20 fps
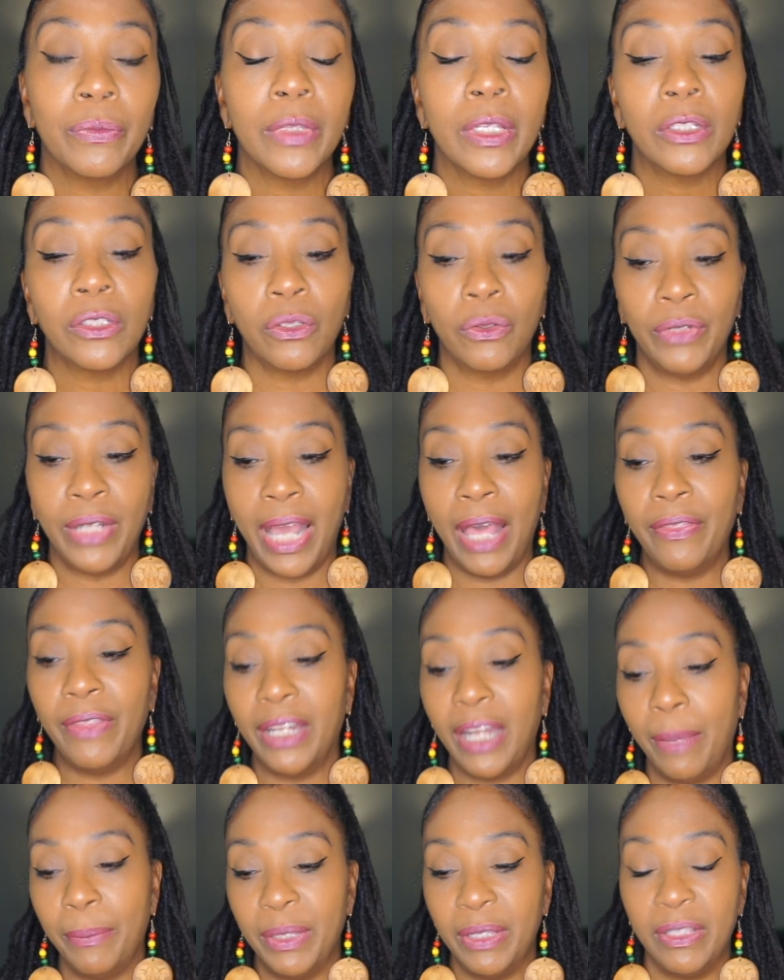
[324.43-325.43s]
So now
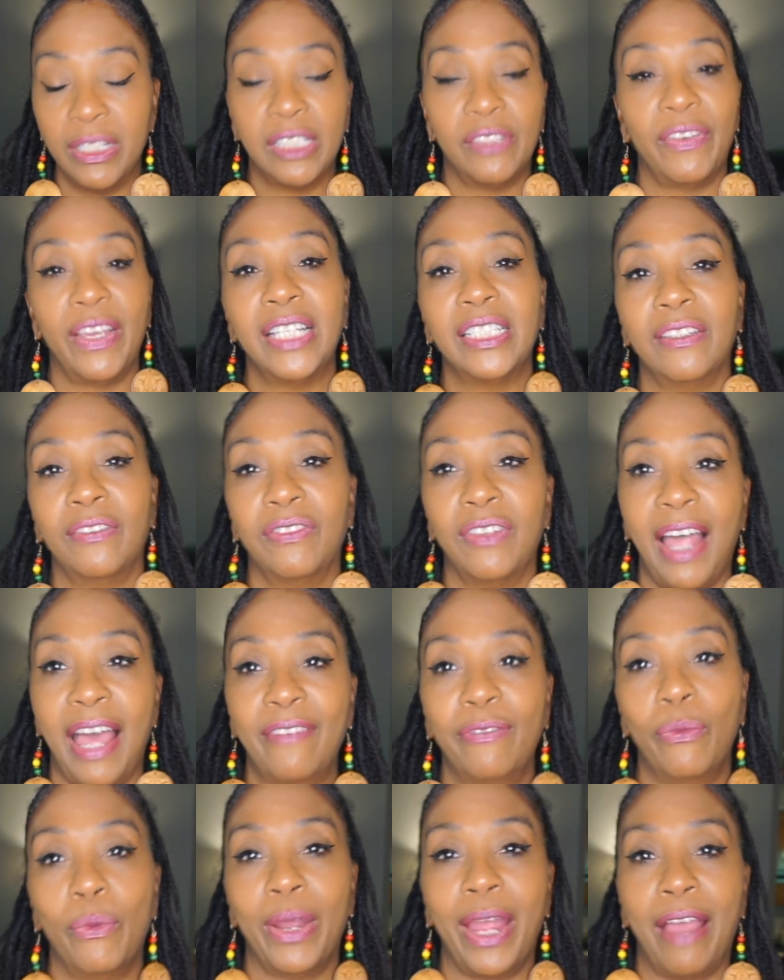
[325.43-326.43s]
that I'm in this phase of
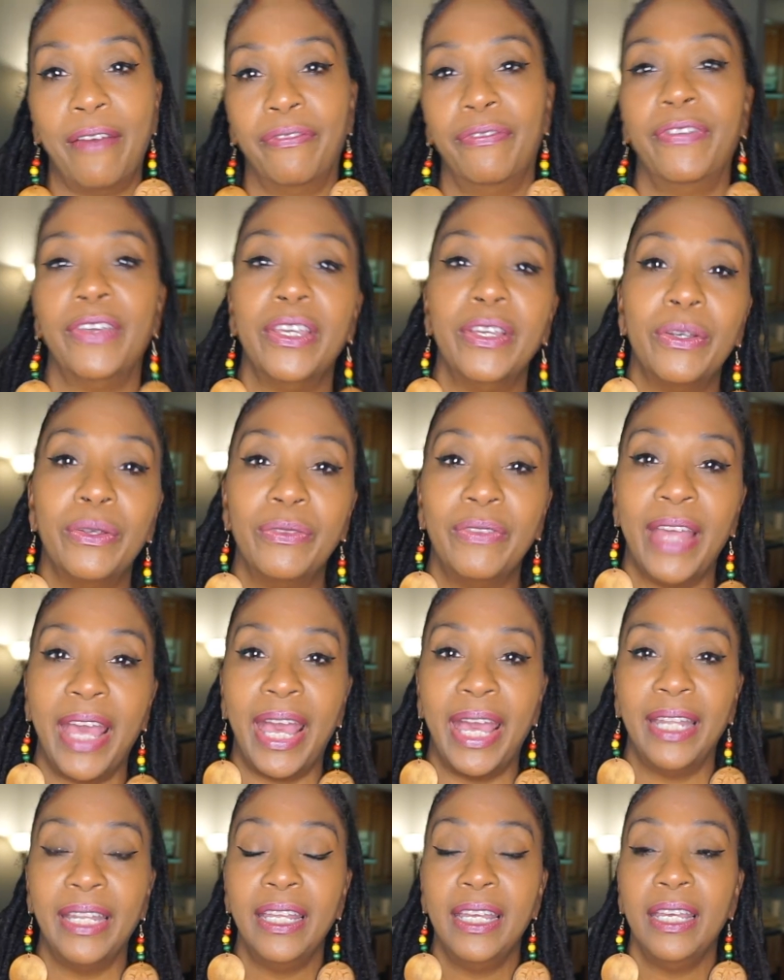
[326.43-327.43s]
life where I feel
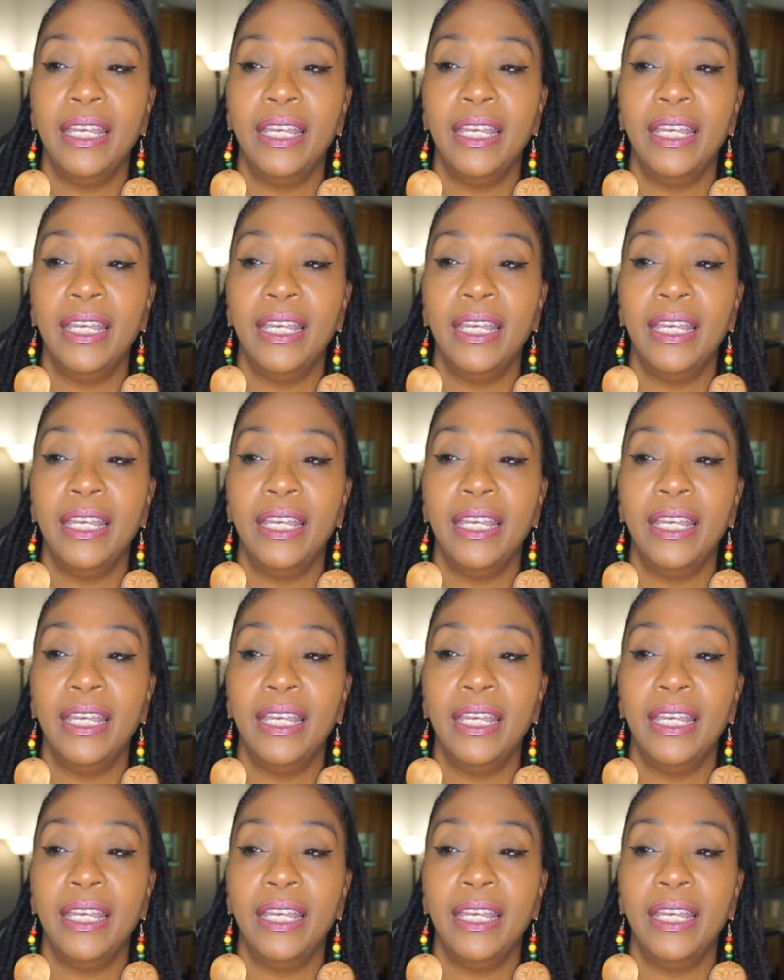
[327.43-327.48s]
that,